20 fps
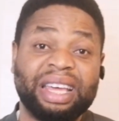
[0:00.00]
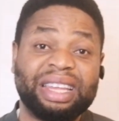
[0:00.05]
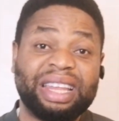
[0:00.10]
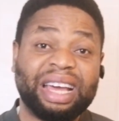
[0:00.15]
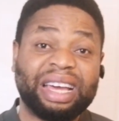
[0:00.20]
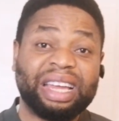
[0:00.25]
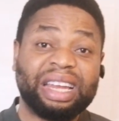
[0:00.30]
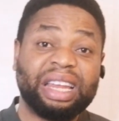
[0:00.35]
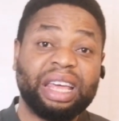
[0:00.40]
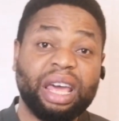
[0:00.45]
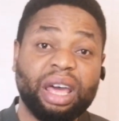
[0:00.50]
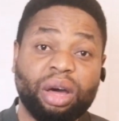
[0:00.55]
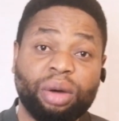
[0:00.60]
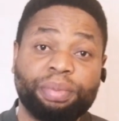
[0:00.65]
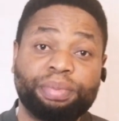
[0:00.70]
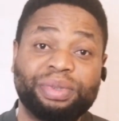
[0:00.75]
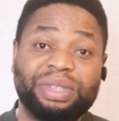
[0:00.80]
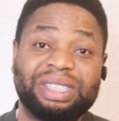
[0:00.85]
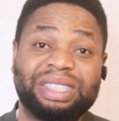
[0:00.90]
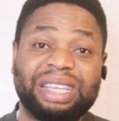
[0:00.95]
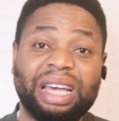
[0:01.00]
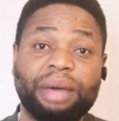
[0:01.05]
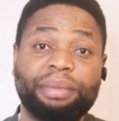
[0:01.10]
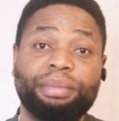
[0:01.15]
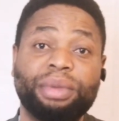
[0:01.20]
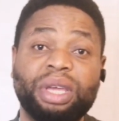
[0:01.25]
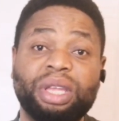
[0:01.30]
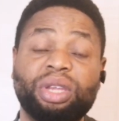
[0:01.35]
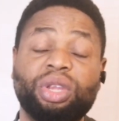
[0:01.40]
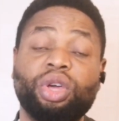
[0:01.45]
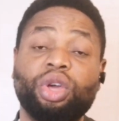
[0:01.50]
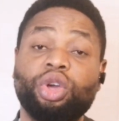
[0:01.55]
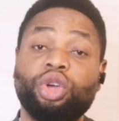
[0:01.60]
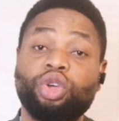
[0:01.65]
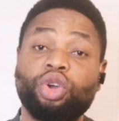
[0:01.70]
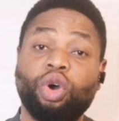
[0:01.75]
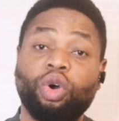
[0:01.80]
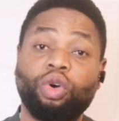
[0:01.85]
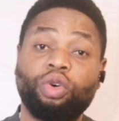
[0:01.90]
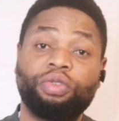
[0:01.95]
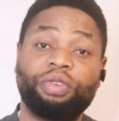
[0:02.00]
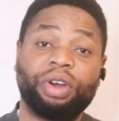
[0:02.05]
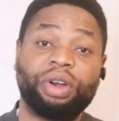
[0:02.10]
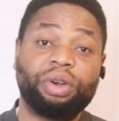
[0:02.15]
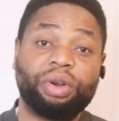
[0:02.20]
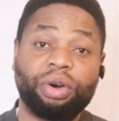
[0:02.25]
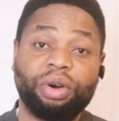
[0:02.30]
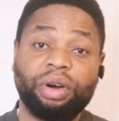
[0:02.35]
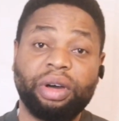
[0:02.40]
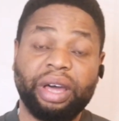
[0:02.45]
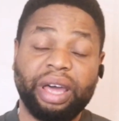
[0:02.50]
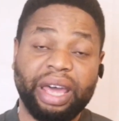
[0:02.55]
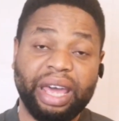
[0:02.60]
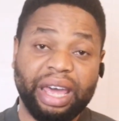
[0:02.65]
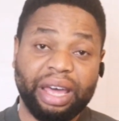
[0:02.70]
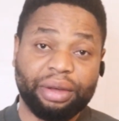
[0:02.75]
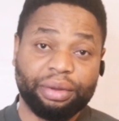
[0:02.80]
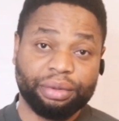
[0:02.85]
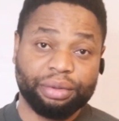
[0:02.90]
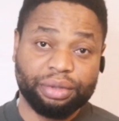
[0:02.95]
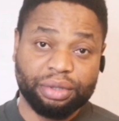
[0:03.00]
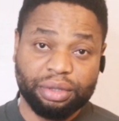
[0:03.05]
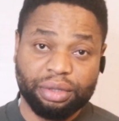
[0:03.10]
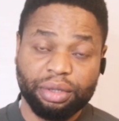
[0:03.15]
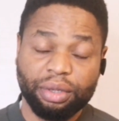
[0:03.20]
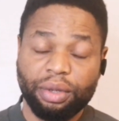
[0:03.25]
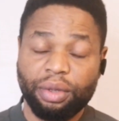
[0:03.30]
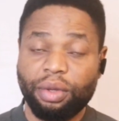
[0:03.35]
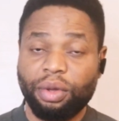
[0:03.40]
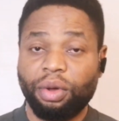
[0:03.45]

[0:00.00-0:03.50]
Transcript: that can help determine your overall health.